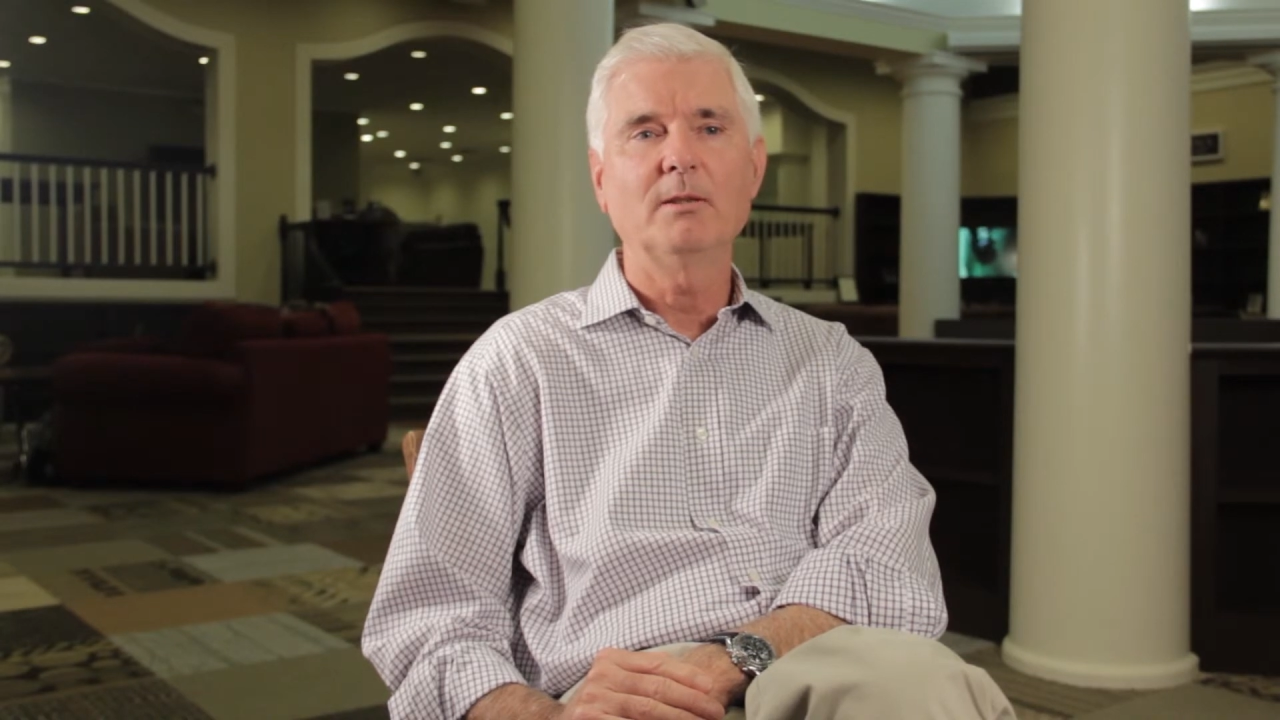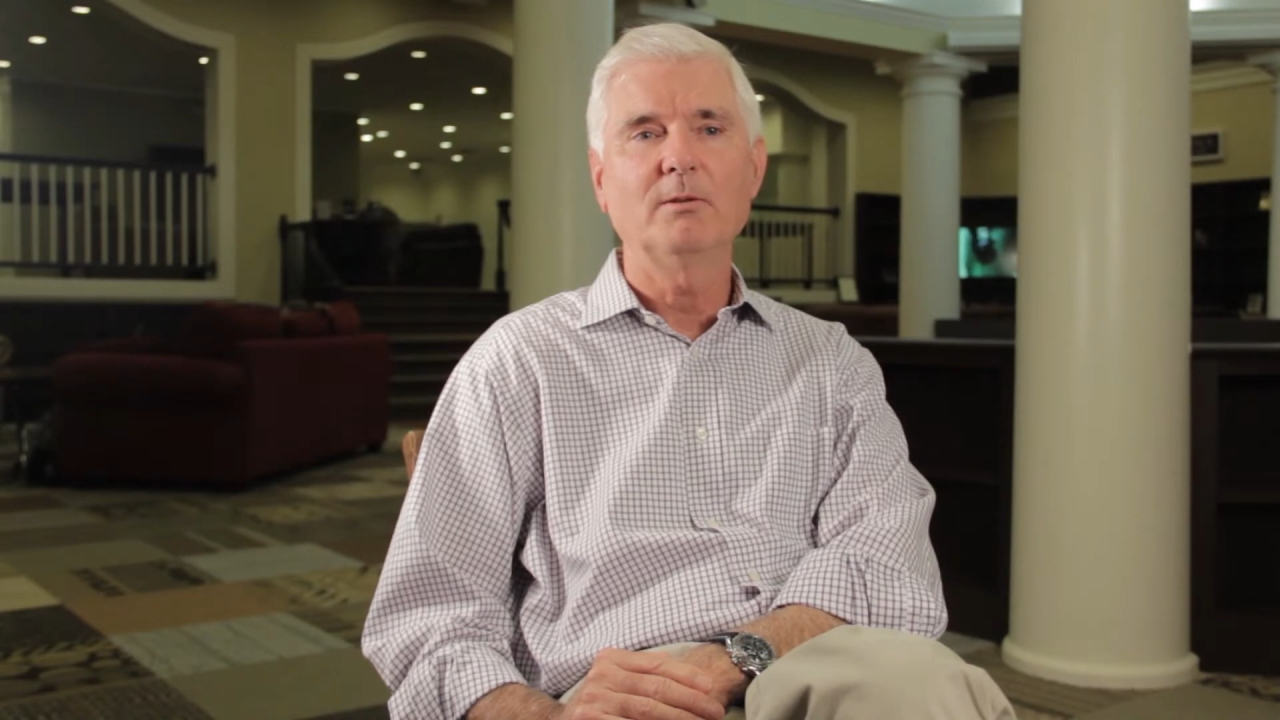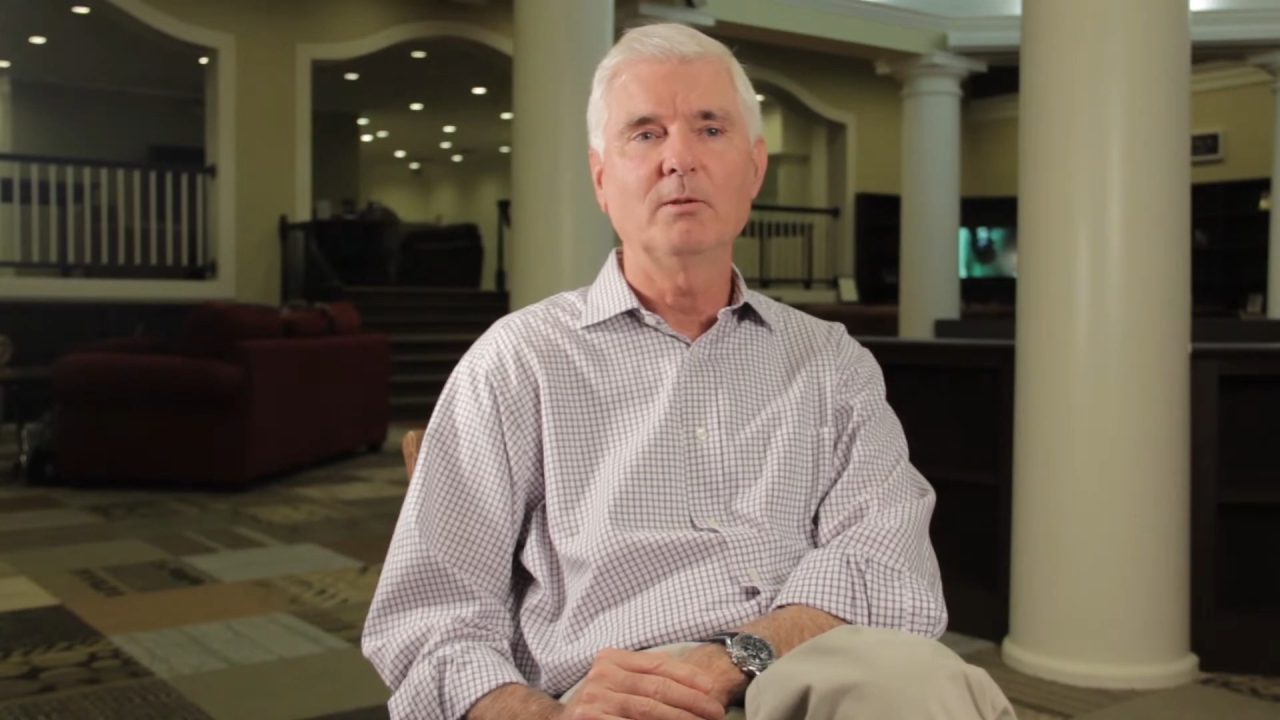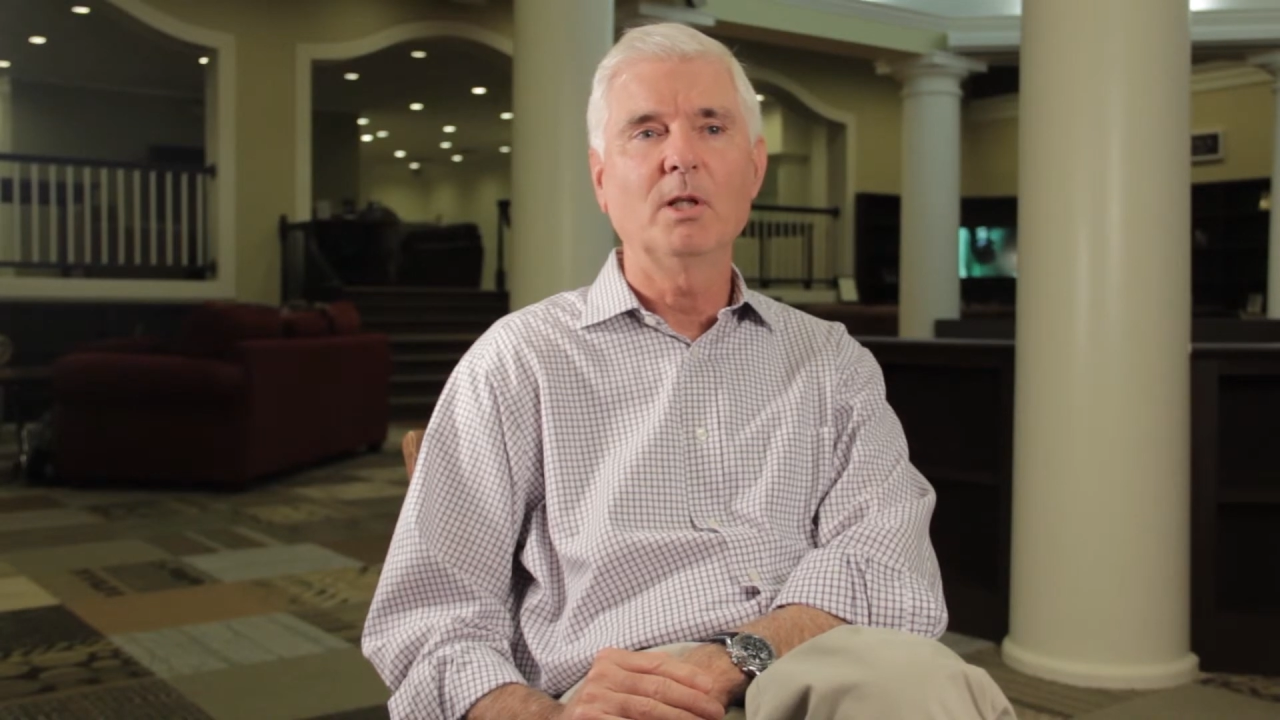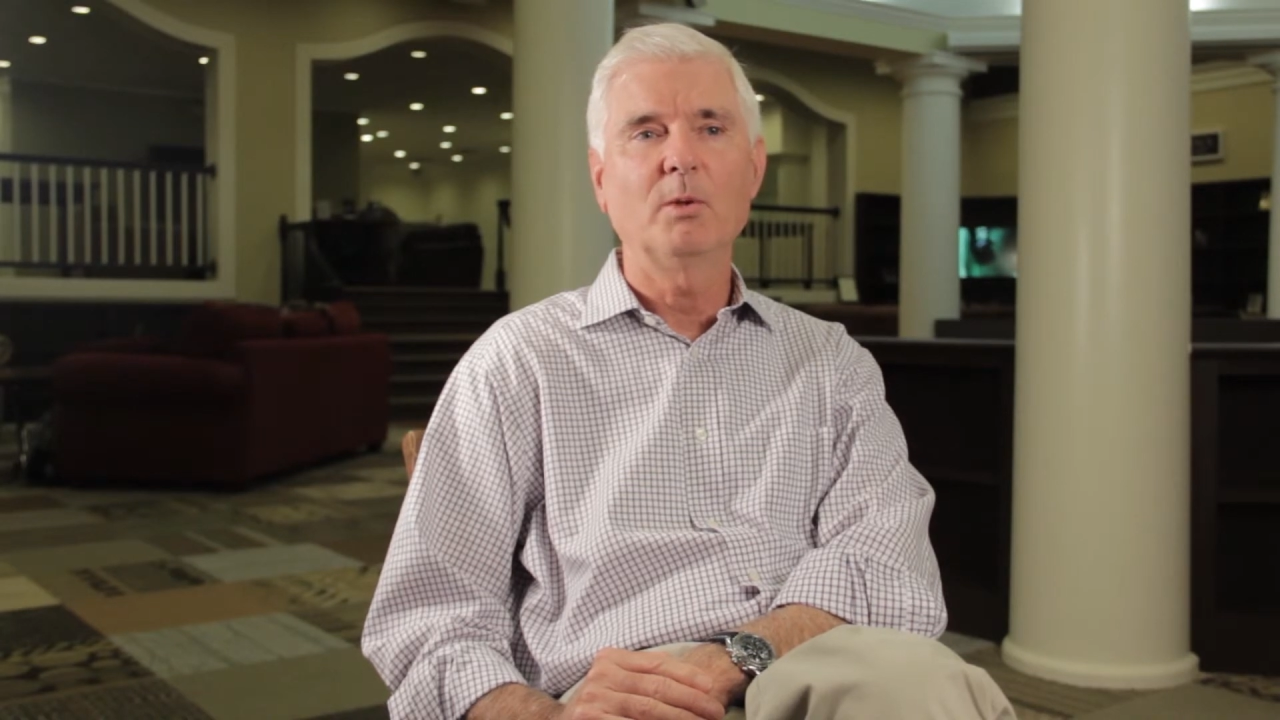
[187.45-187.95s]

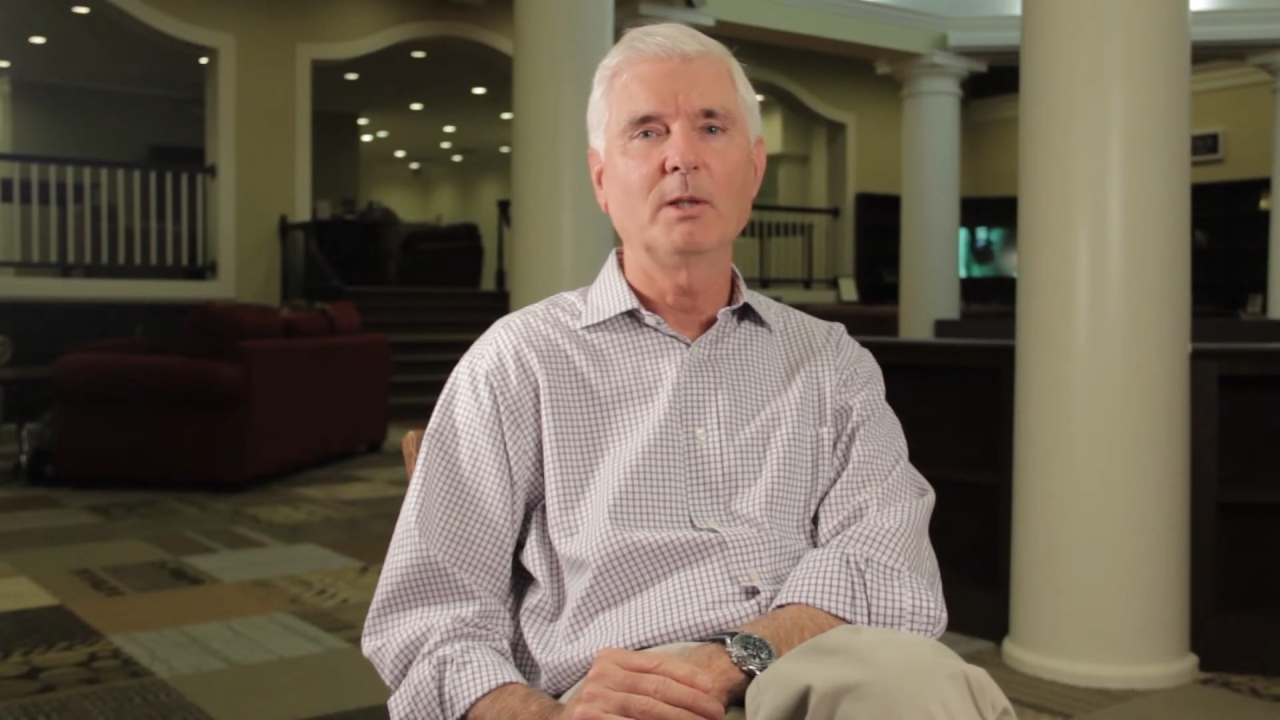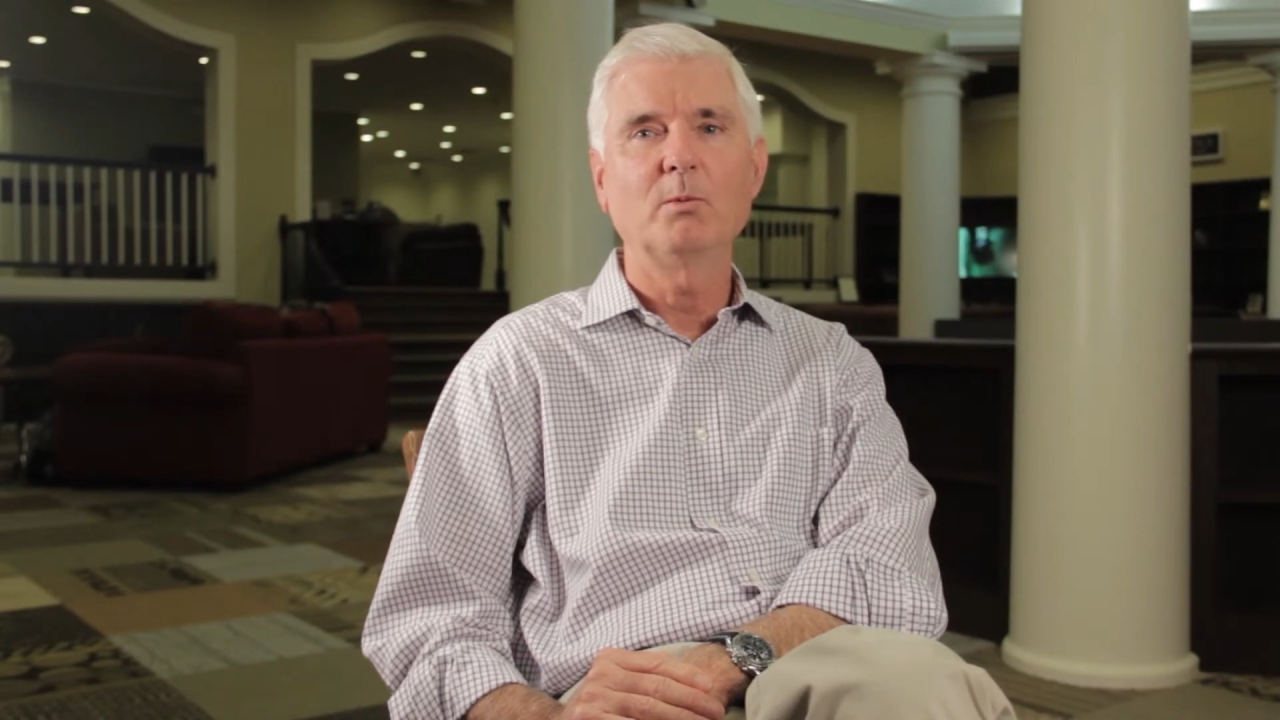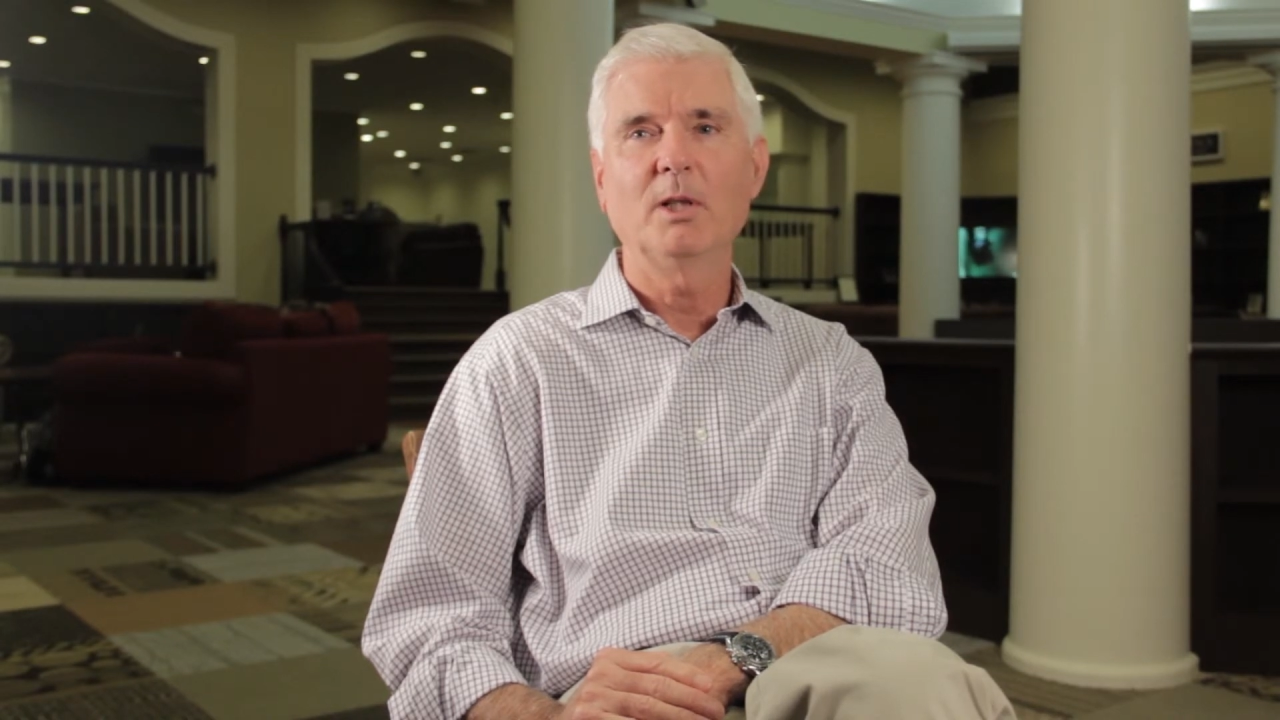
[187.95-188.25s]
and knowing